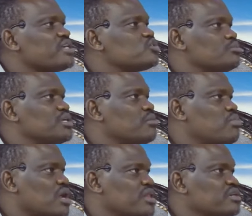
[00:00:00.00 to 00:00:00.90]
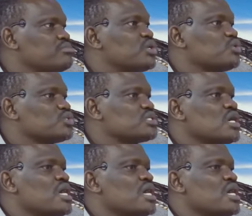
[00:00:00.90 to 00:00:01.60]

to be a brother, and because